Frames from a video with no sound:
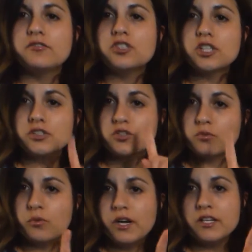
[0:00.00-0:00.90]
just
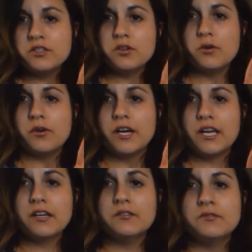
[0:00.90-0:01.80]
one
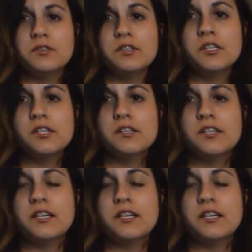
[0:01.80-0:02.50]
toy, then